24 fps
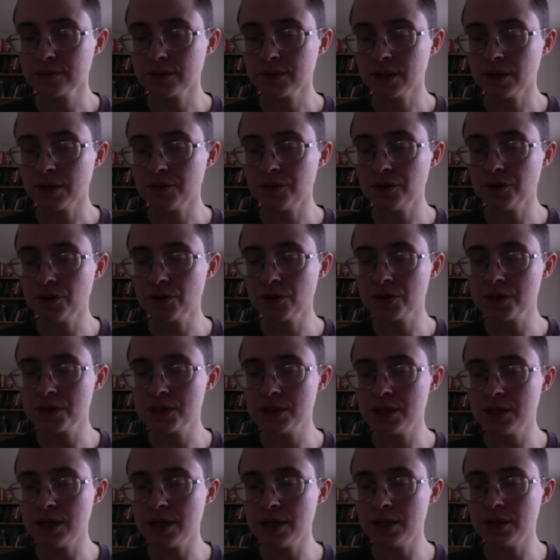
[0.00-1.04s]
If you're
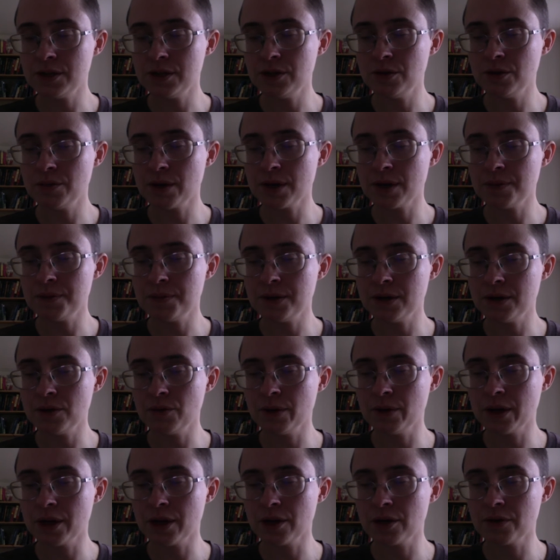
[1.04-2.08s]
seated, you might be
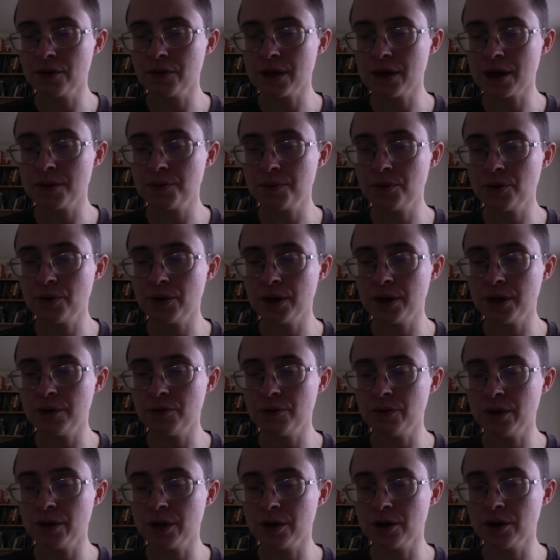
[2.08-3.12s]
aware of that point
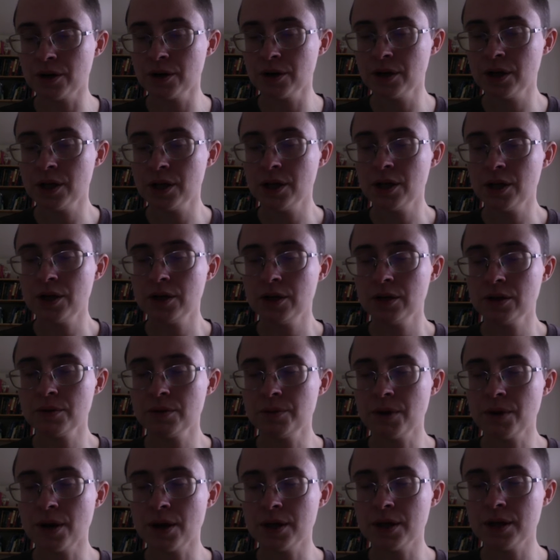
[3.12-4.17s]
where your
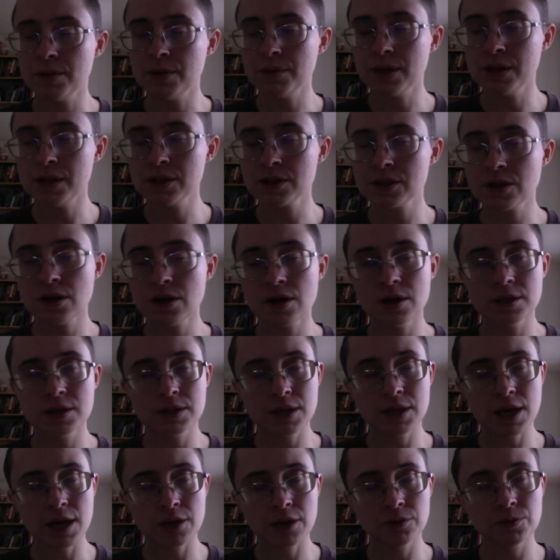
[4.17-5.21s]
body makes
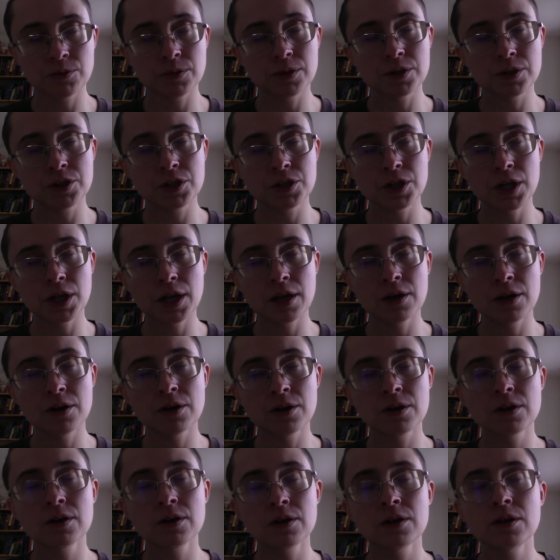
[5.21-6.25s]
contact with the
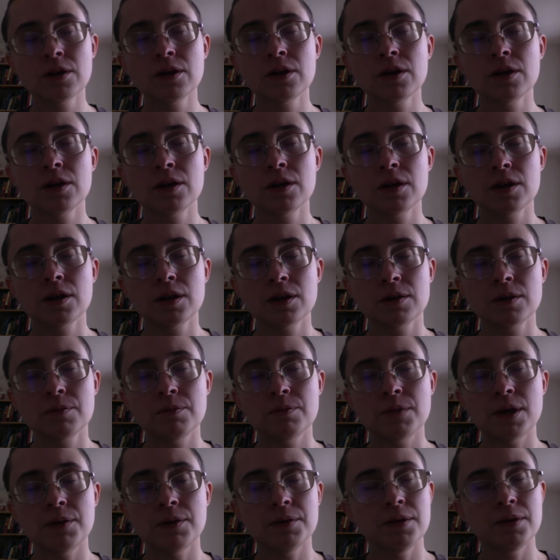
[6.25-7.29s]
chair.
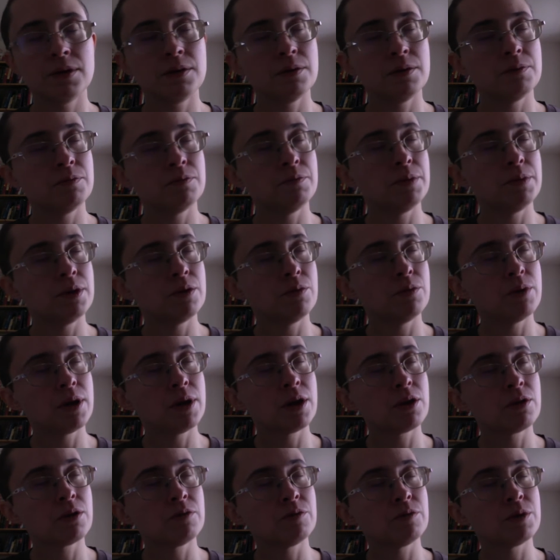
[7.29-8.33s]
Maybe be
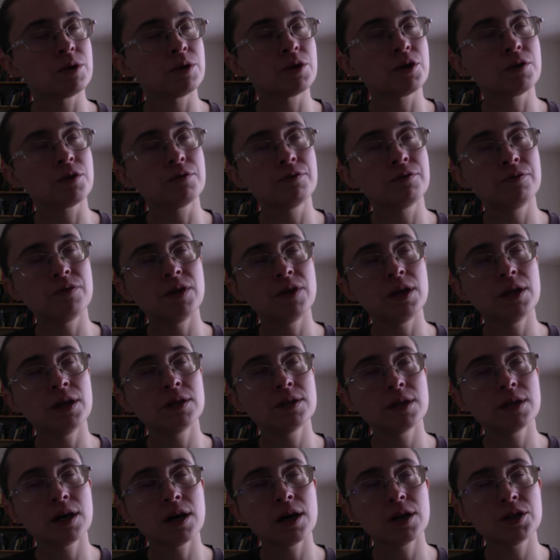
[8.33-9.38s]
aware of where your feet
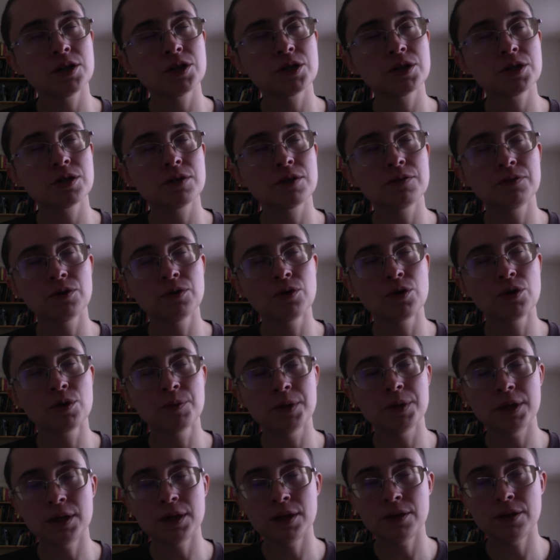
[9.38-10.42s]
touch the floor
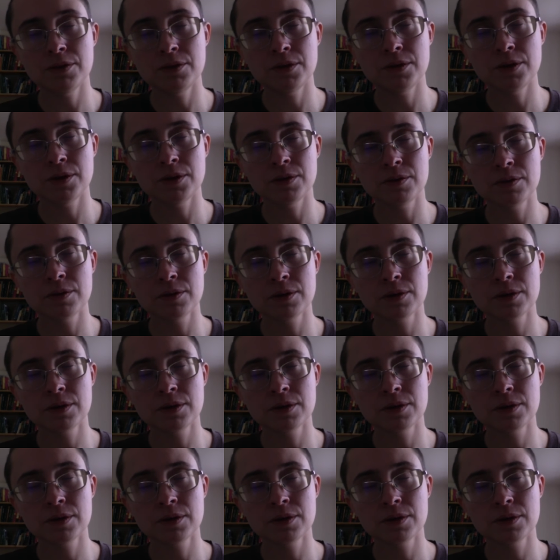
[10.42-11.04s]
beneath you.